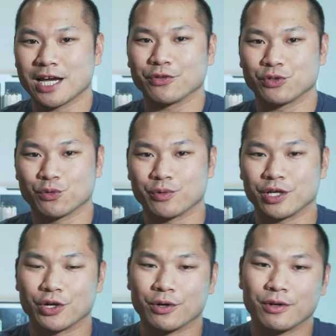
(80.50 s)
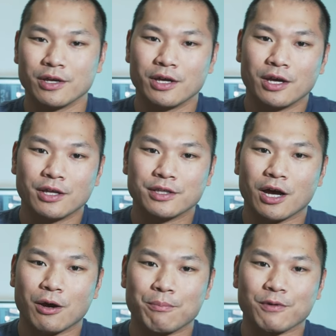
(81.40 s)
out the rear.
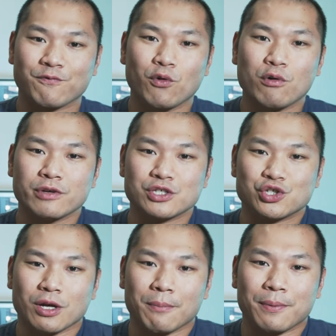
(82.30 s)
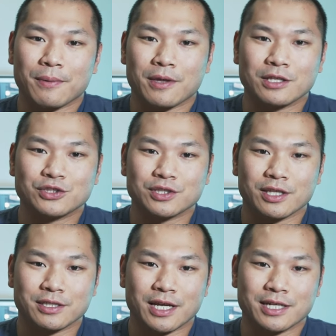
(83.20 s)
Now, before we jump into
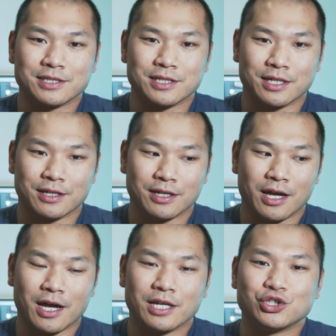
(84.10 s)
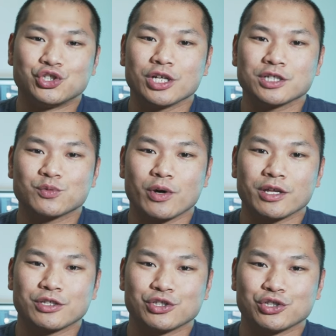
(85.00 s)
the testing, I just
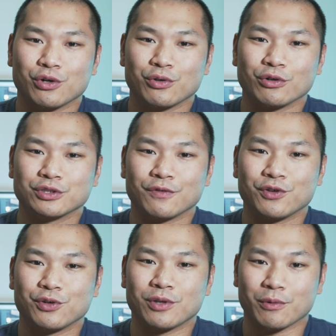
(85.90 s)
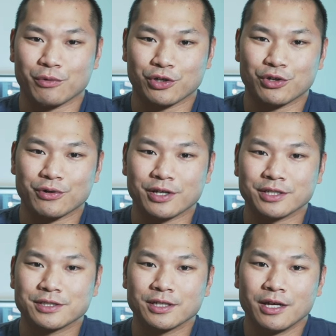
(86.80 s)
wanted to show those of you that were
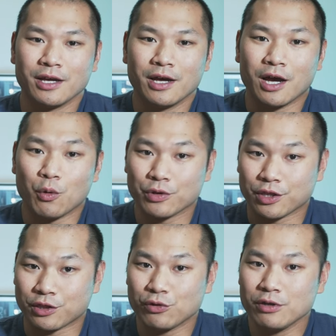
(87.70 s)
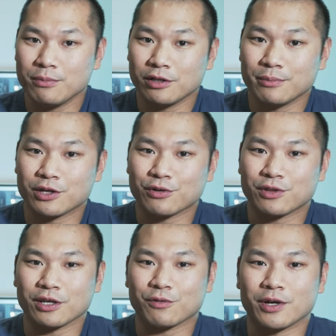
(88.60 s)
curious. Uh, with a 30 millimeter
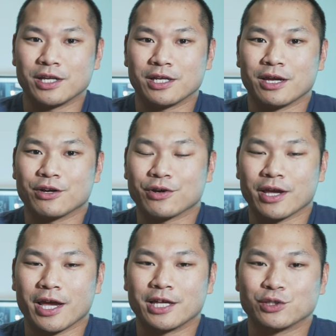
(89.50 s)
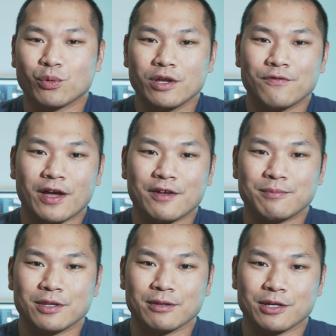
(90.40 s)
thick radiator and 25
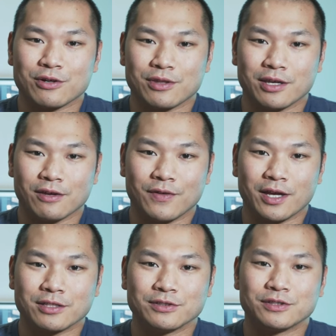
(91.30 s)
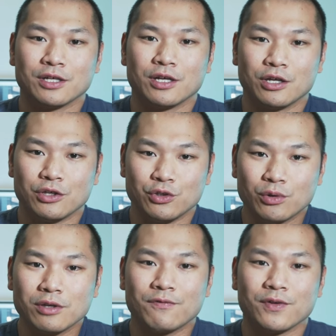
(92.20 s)
millimeter thick fans, you
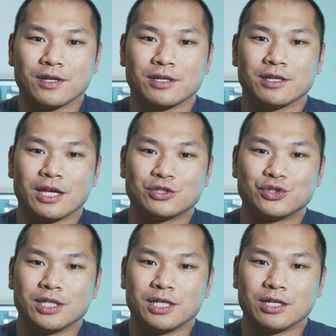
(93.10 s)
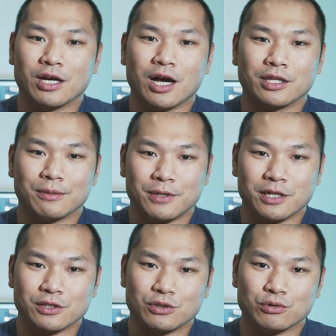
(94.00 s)
can fit an HDD on the
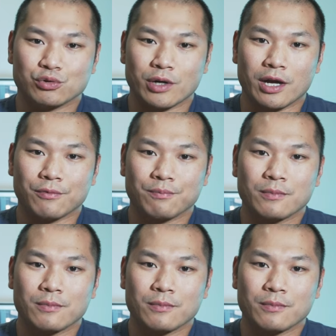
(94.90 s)
PSU shroud.